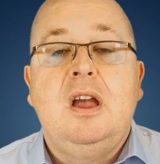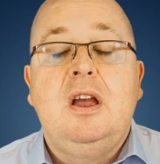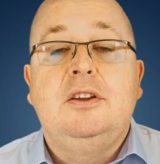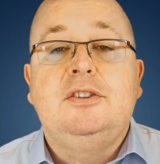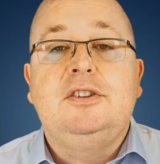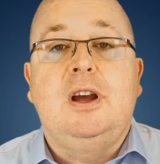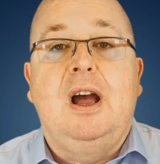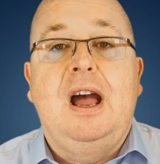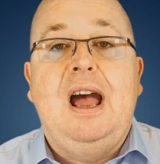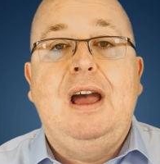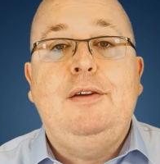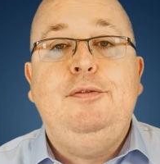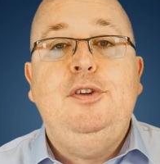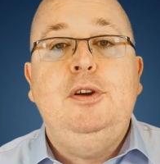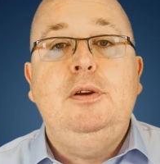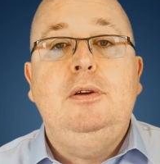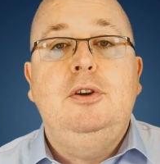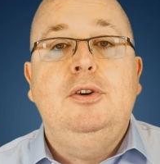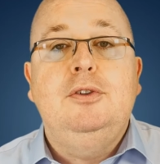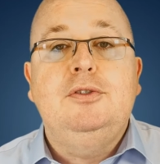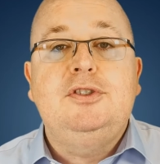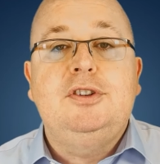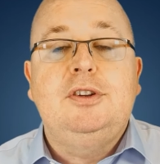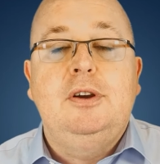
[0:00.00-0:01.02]
So have you
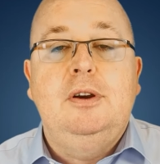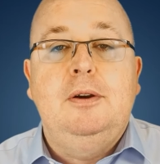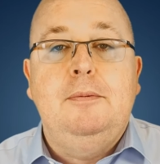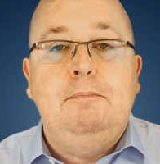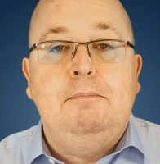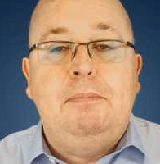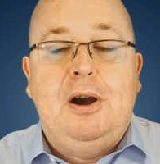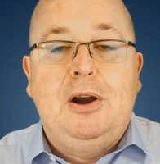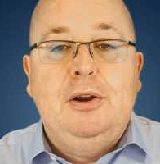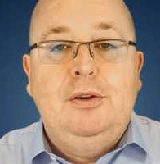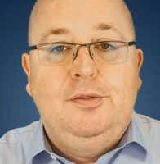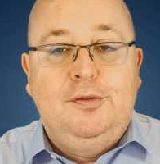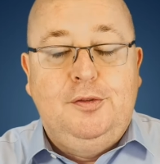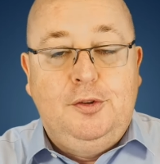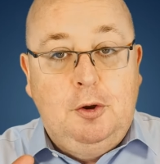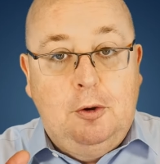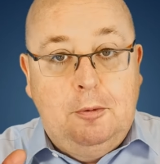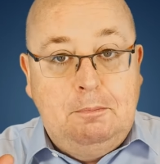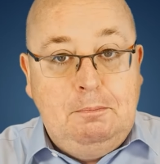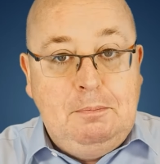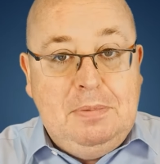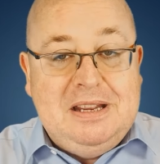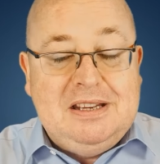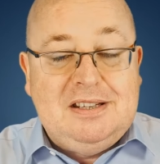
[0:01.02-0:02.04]
looked at both your
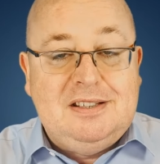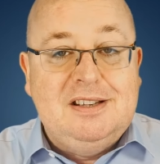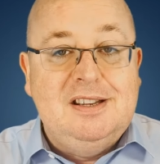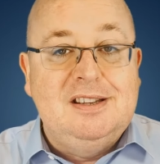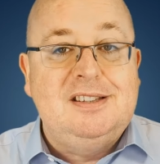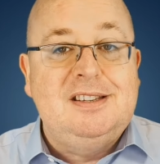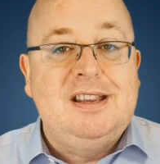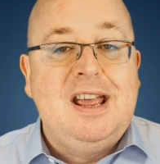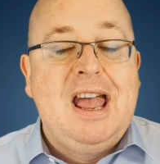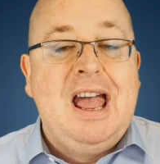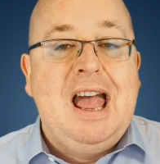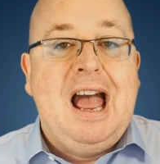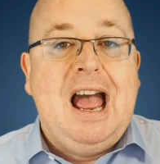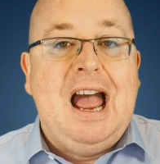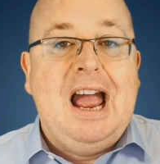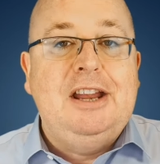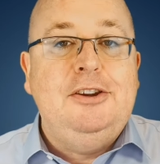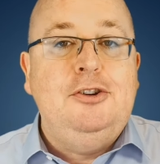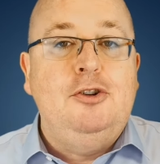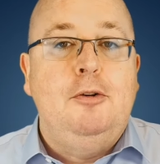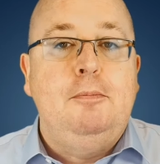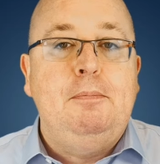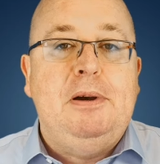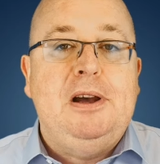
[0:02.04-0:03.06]
business and
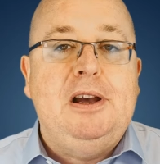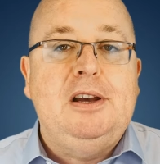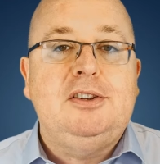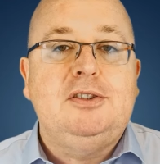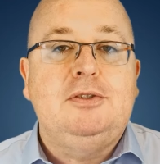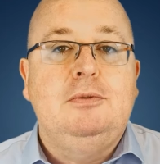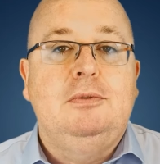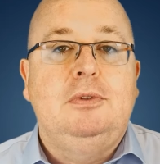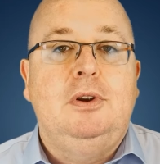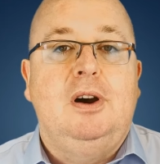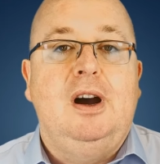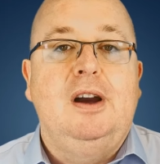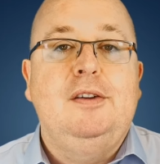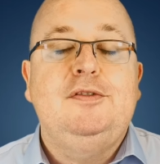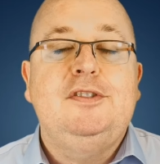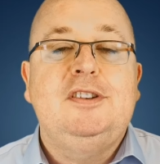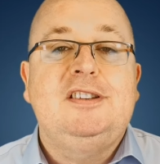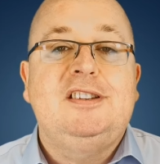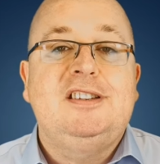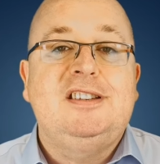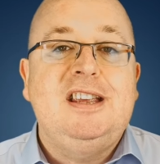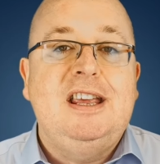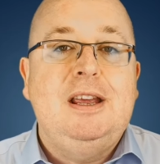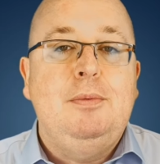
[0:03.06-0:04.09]
your personal life to
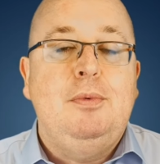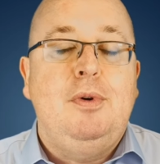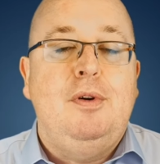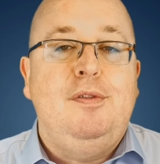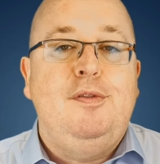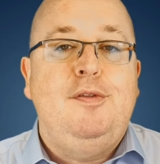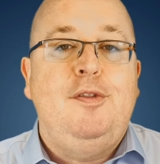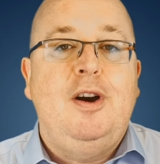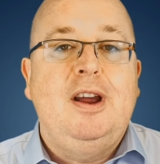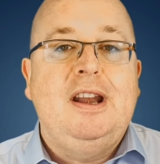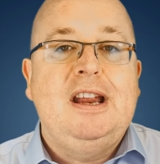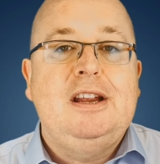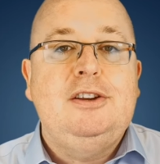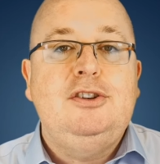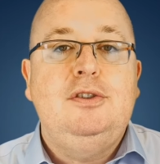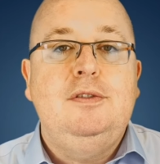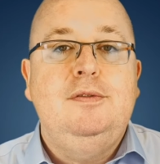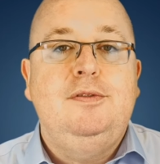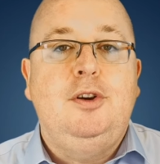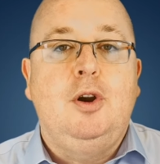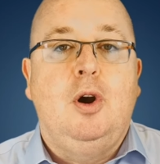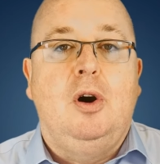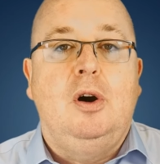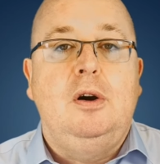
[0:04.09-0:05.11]
see what finance you've
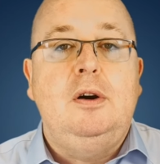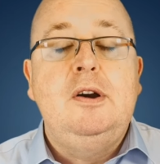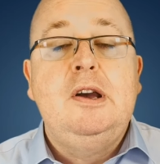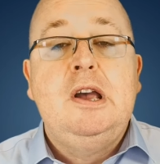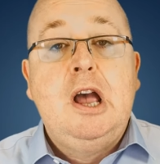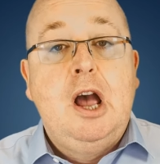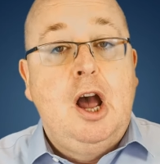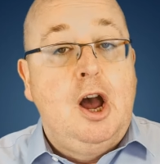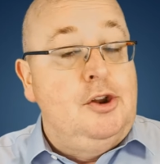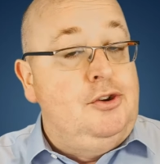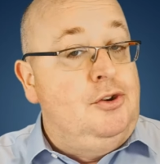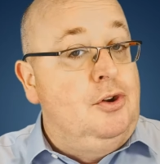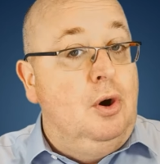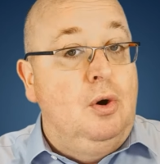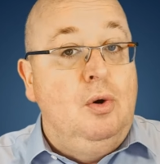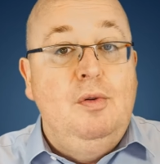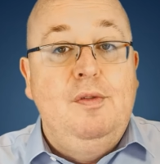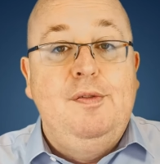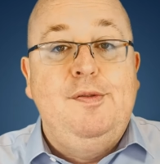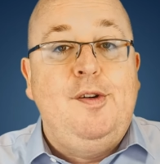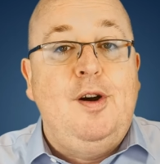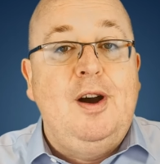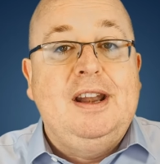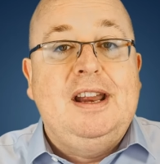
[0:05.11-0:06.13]
got? And not all
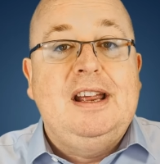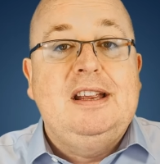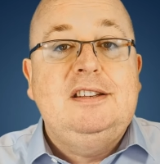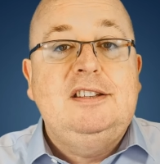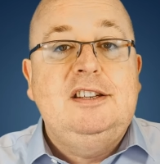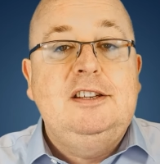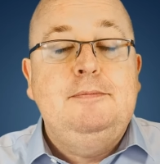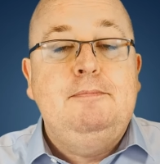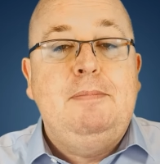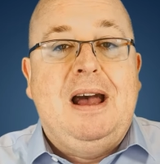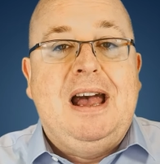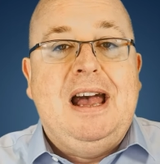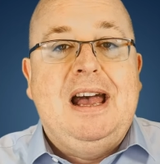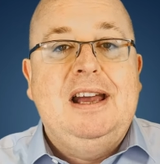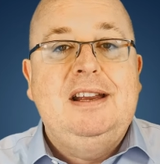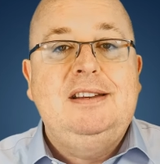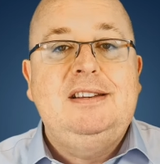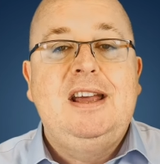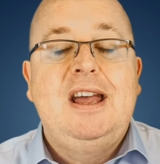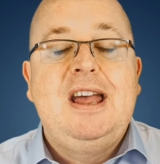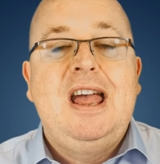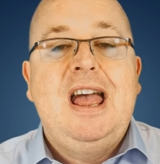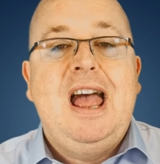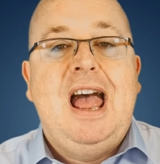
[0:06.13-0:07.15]
finance is bad.
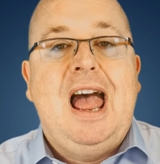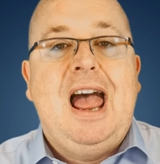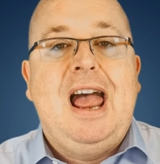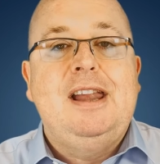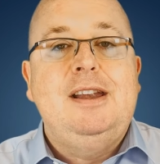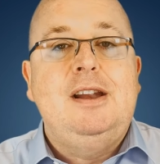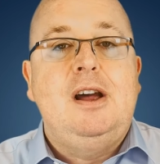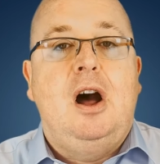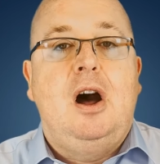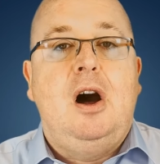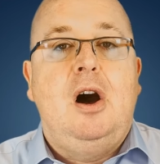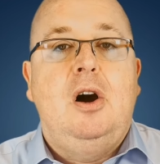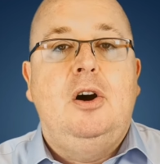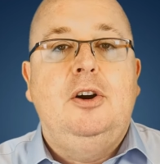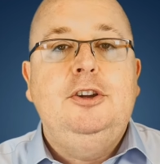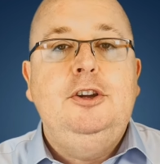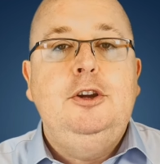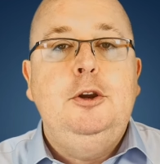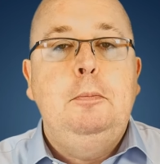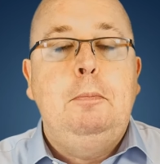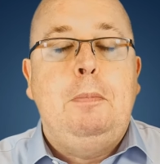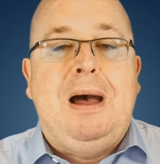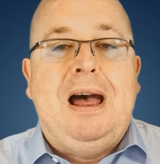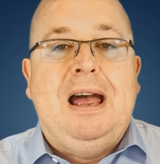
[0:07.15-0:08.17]
And are
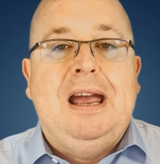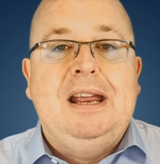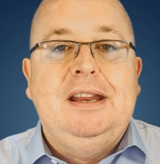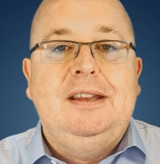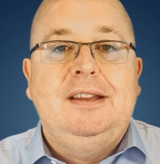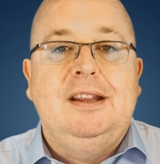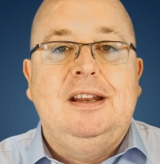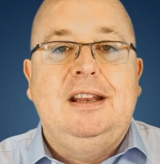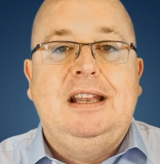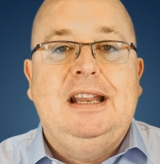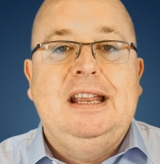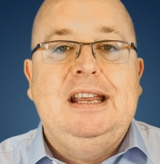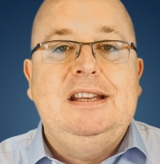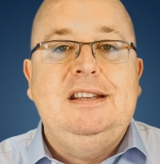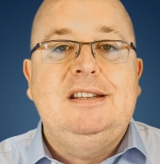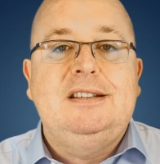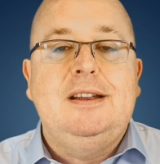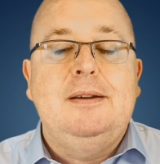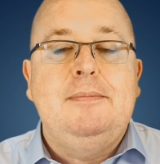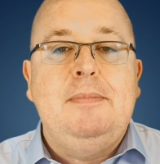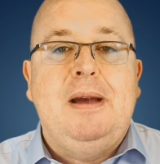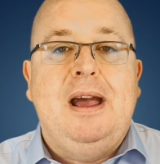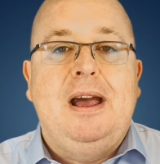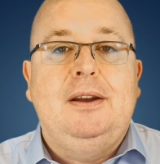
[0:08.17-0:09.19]
you paying the least
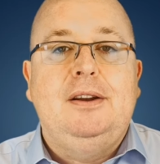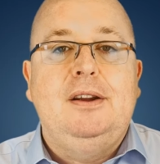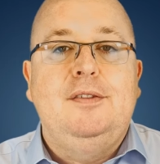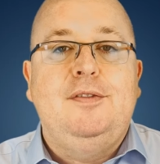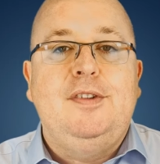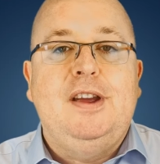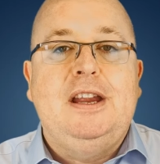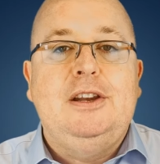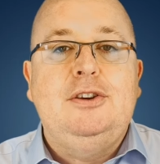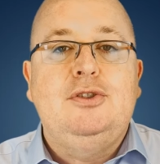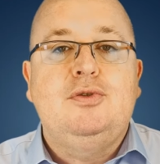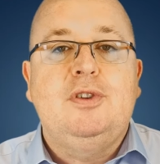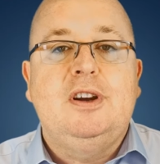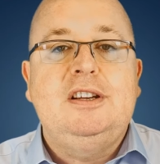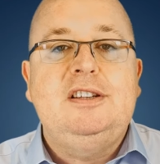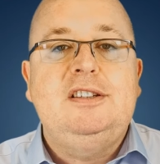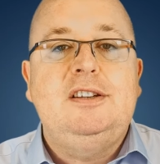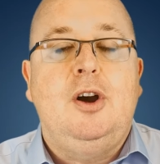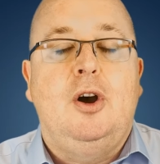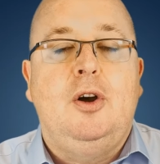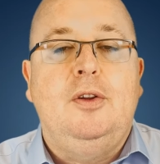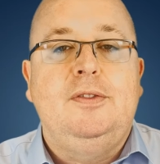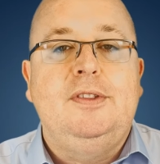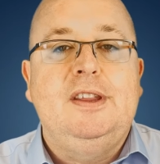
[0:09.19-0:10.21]
amount of interest
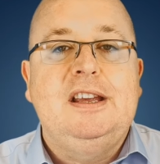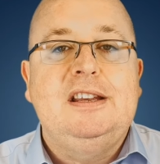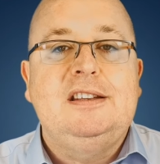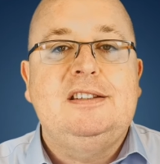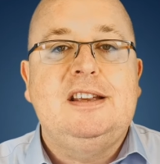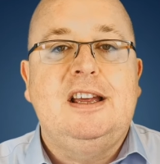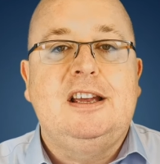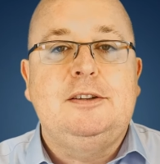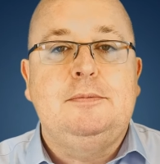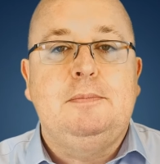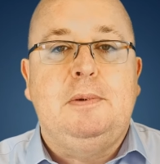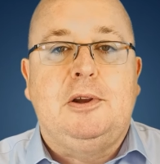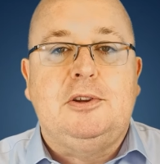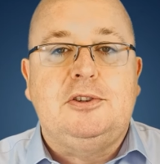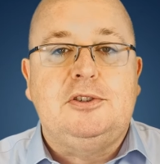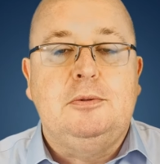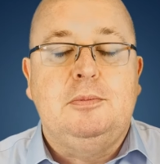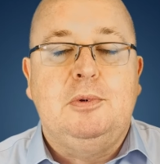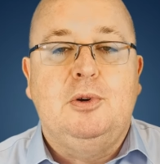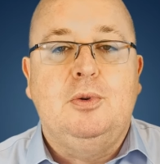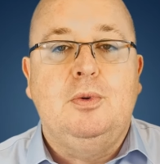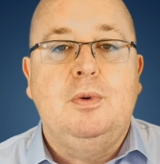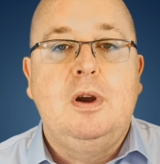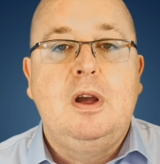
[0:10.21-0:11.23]
on this as
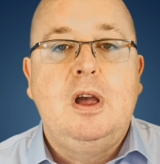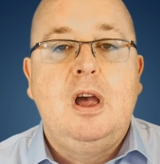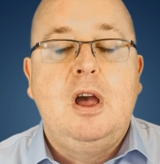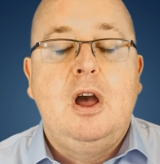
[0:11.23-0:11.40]
possible?